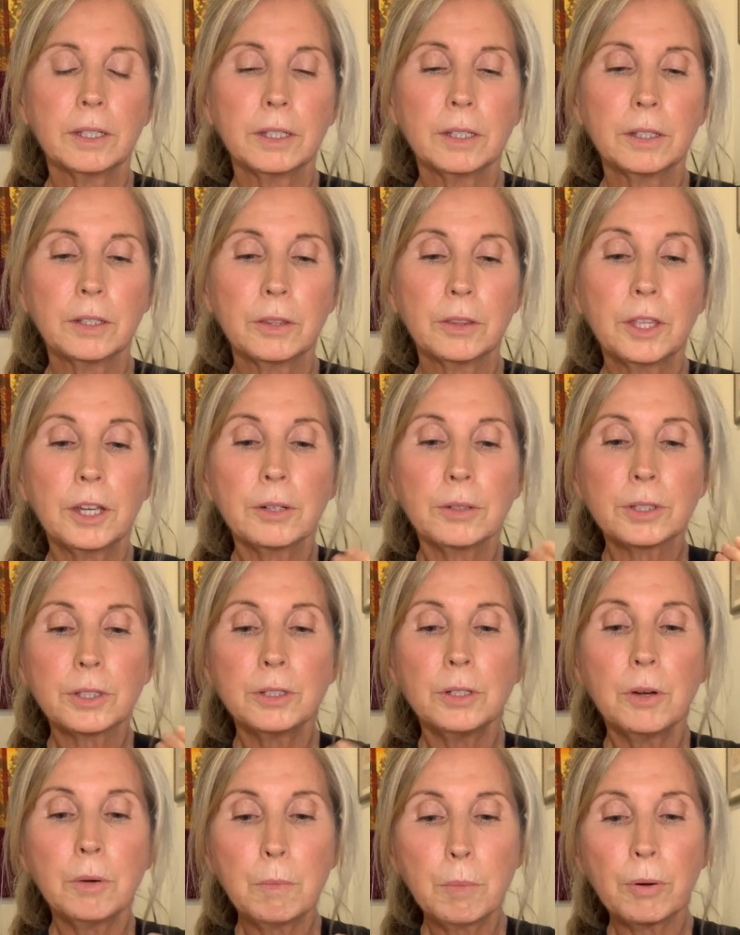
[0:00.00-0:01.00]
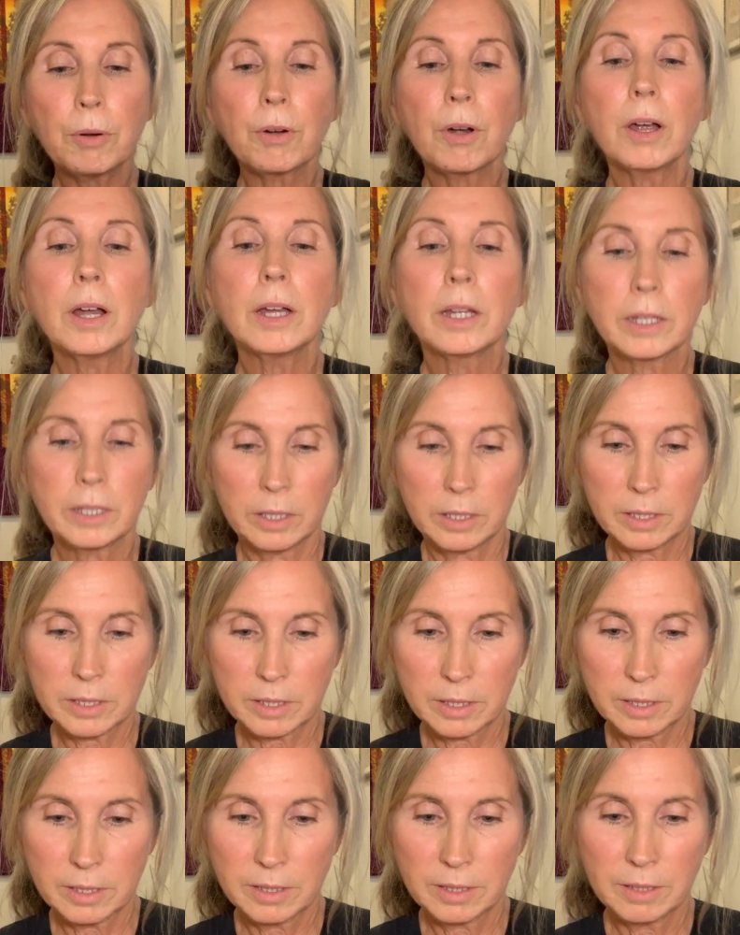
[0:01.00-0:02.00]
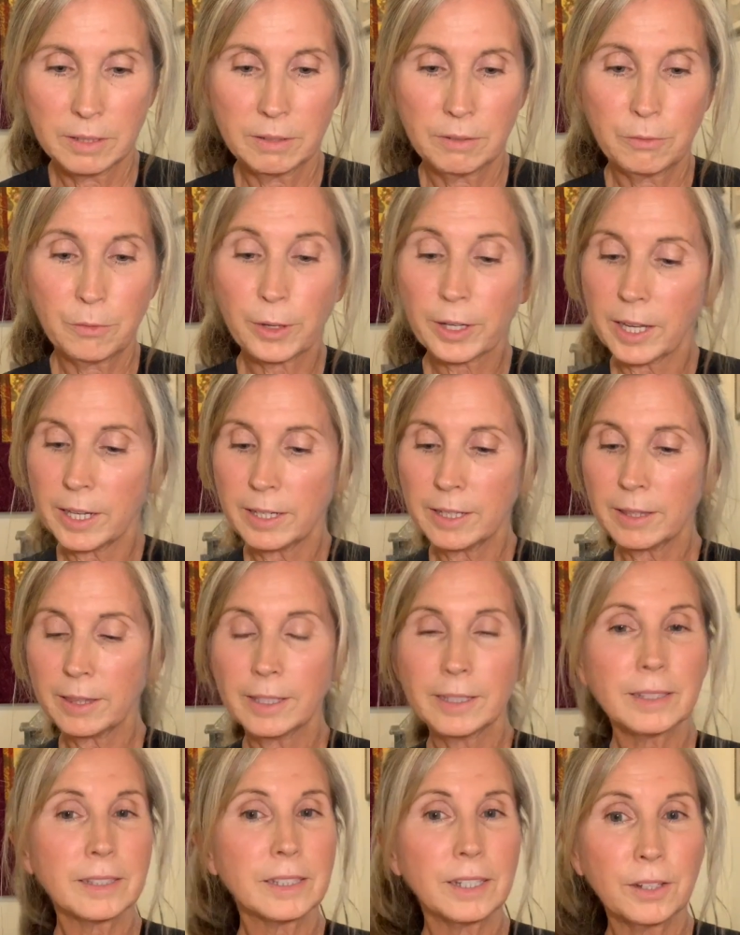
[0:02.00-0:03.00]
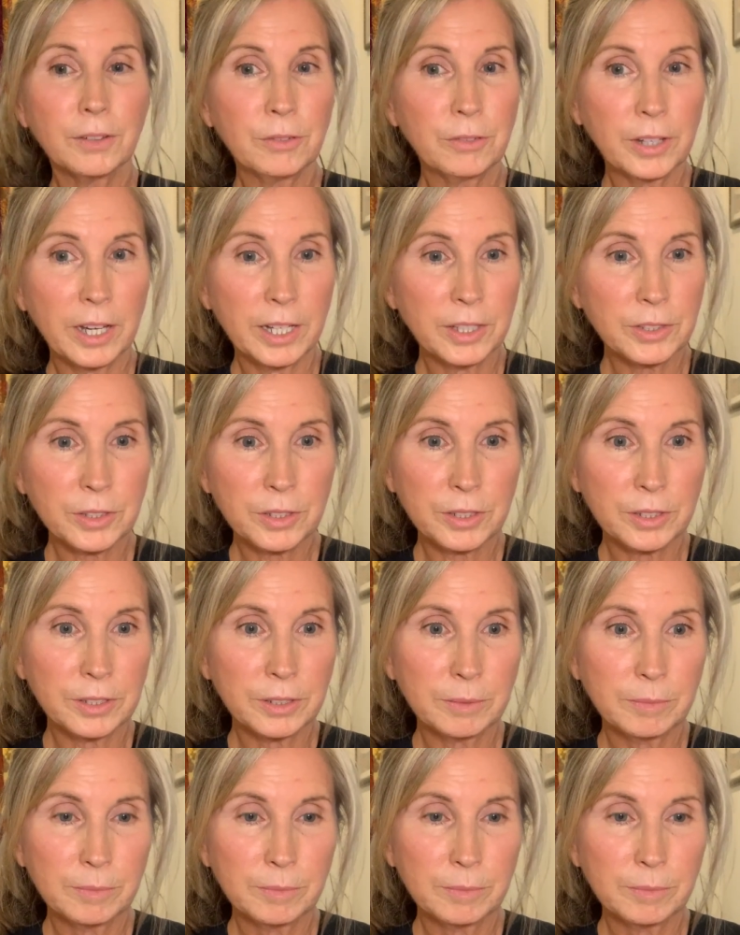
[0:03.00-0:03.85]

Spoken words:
There is no prize for getting things done faster,